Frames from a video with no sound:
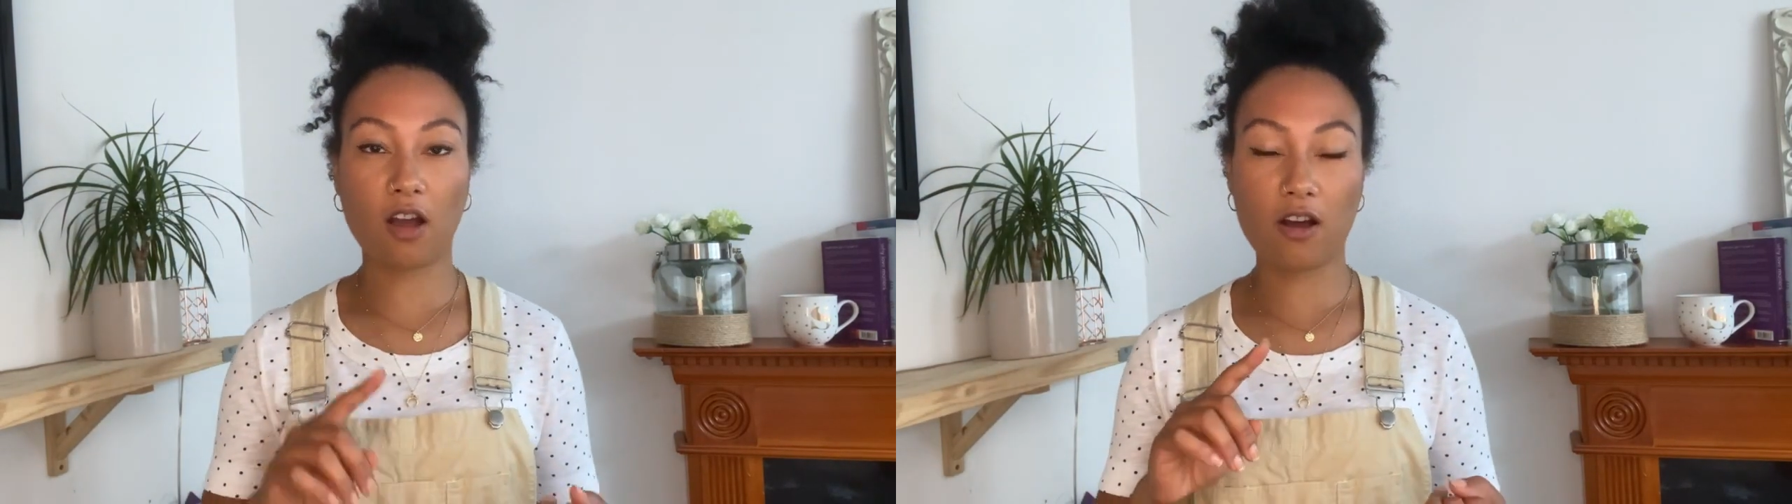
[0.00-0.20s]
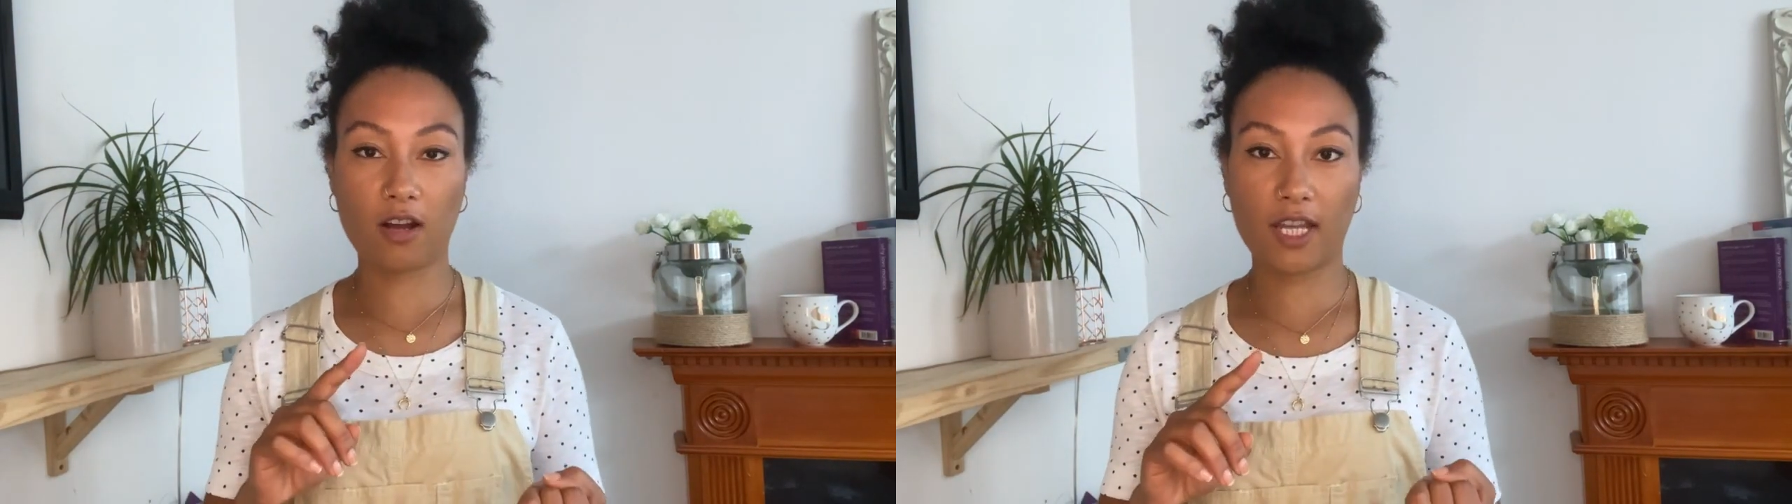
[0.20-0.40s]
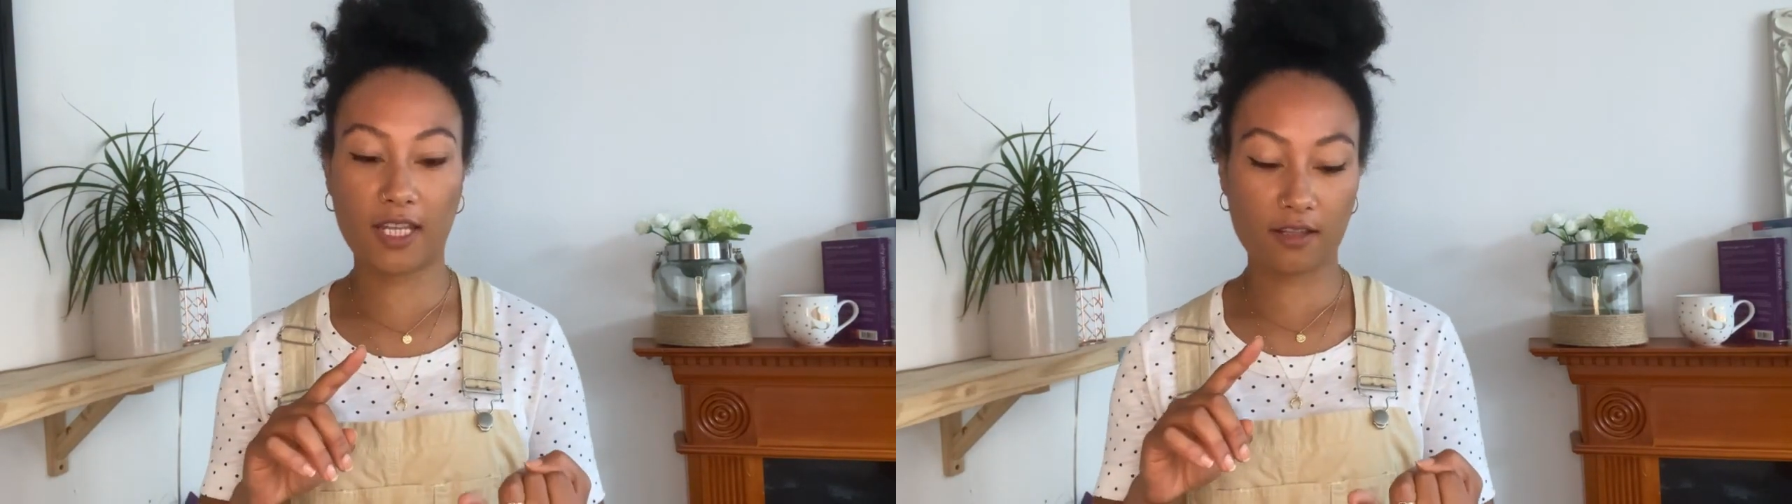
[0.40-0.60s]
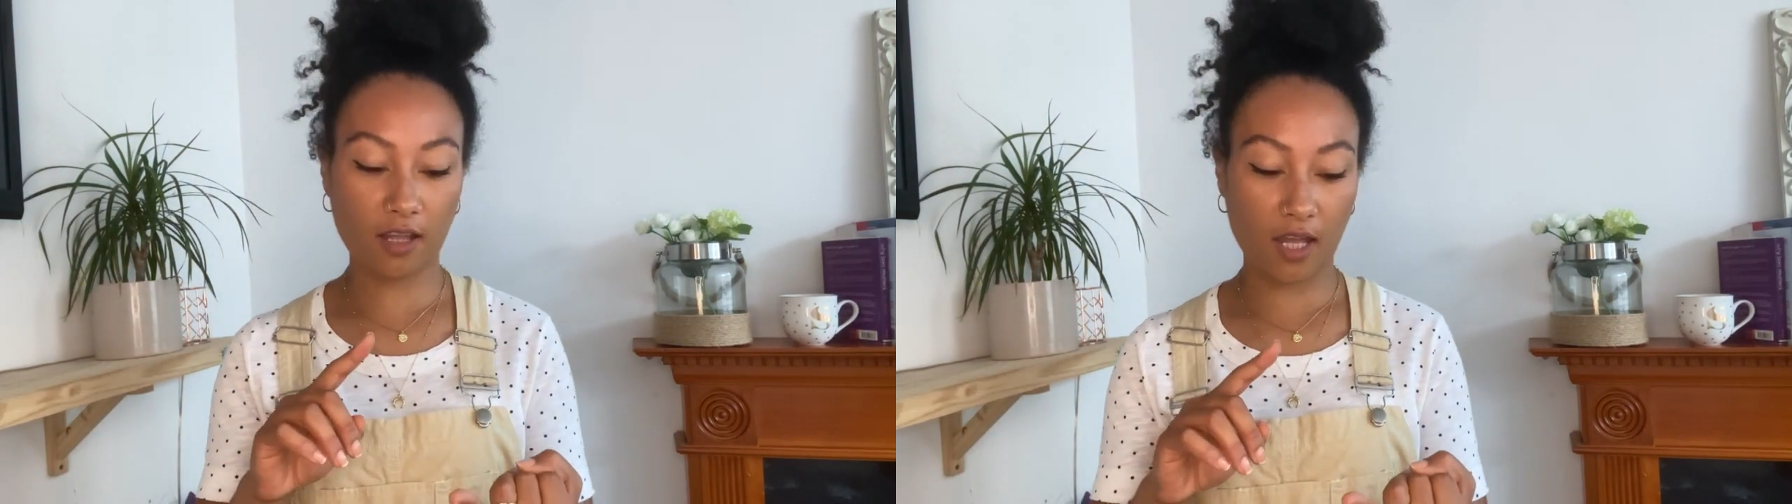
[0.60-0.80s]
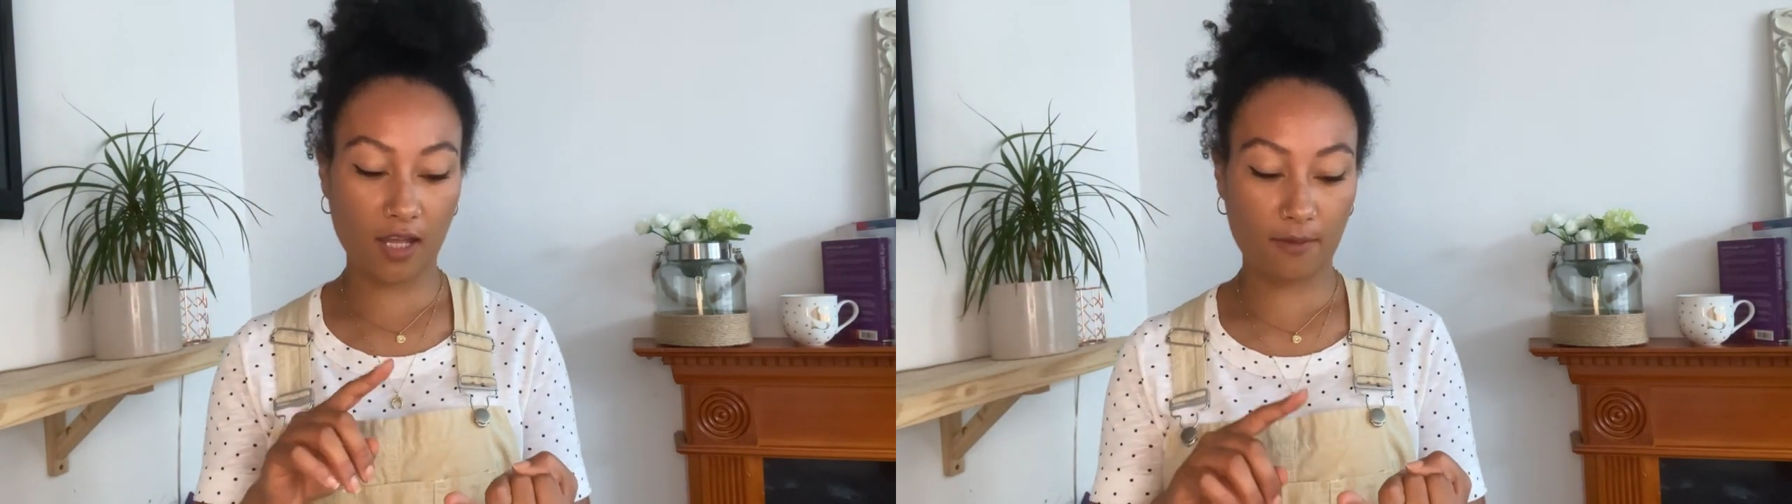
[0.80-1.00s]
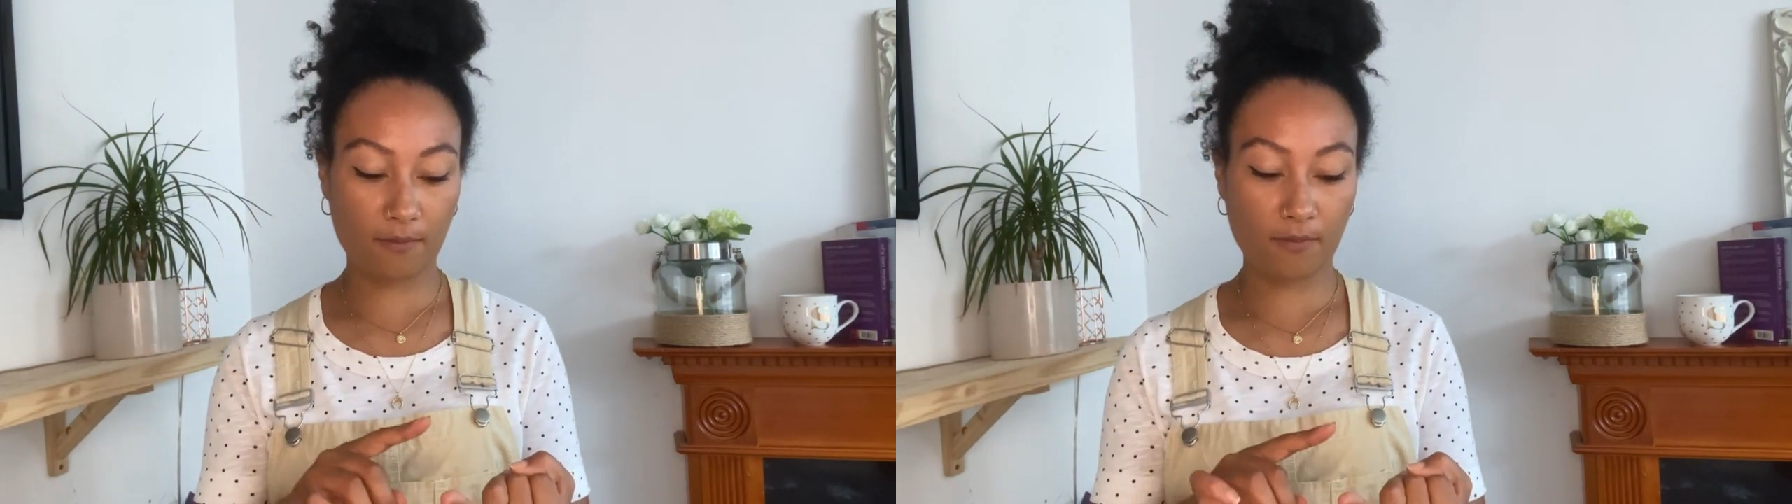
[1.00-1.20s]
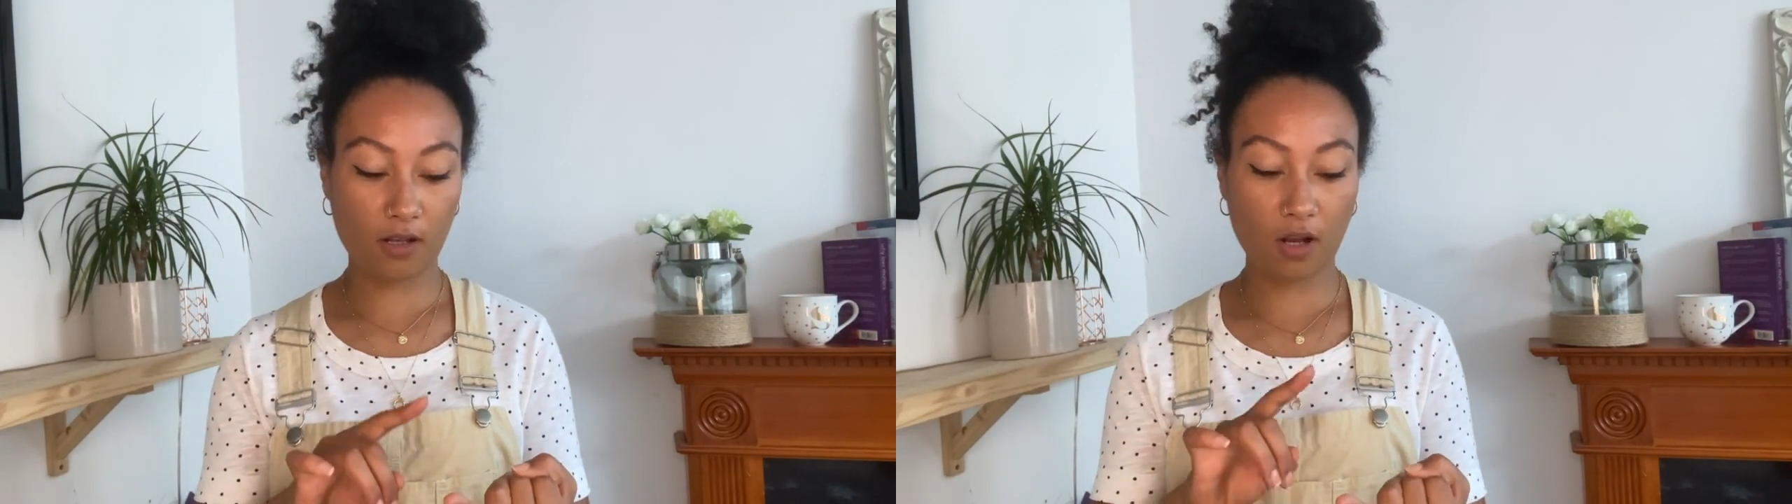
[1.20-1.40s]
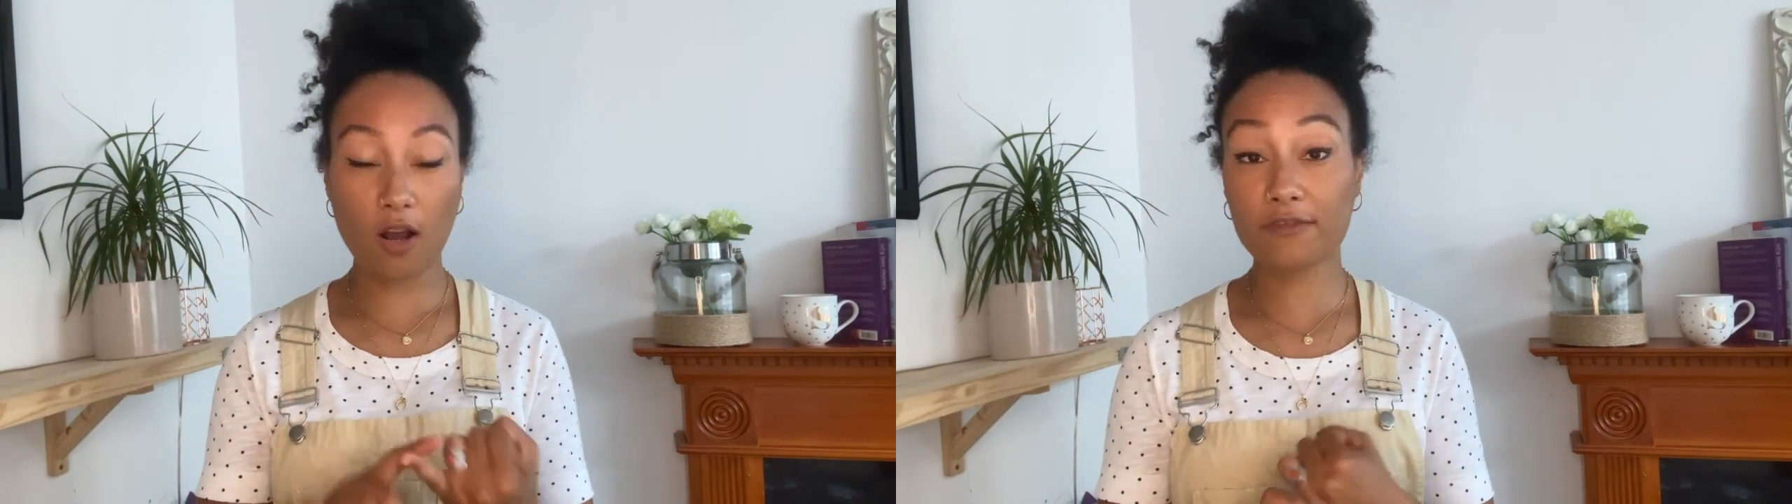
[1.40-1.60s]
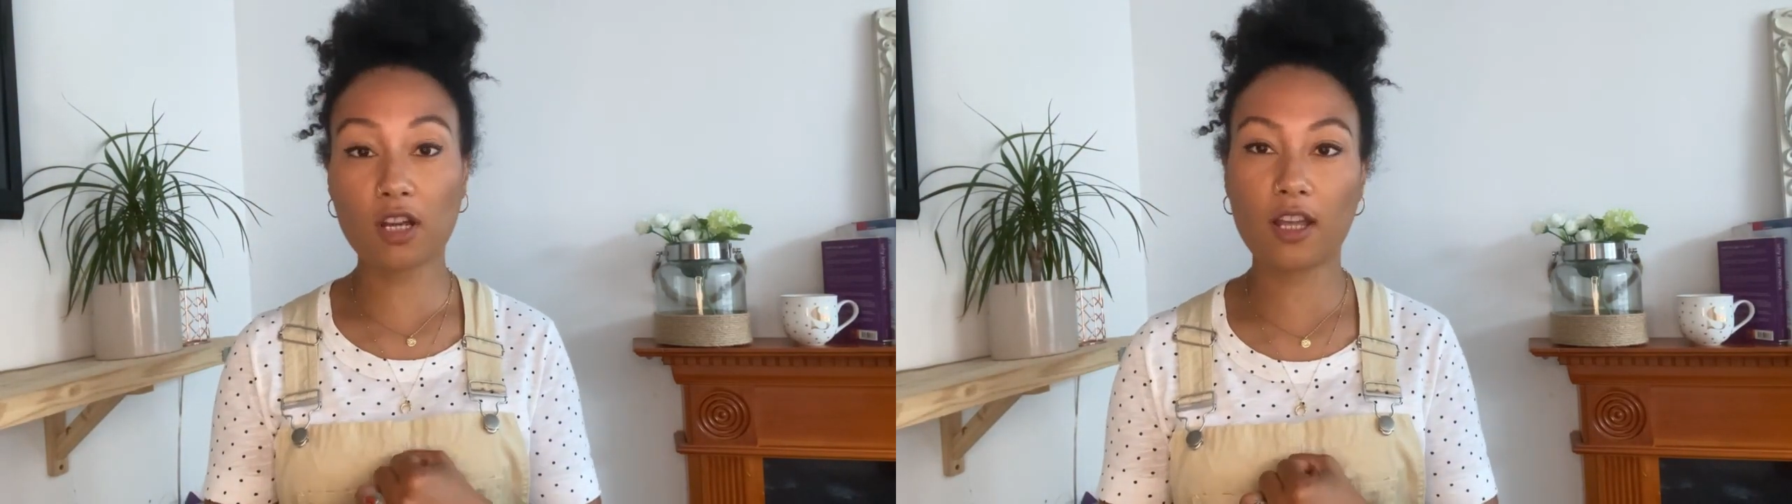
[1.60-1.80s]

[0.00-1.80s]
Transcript: After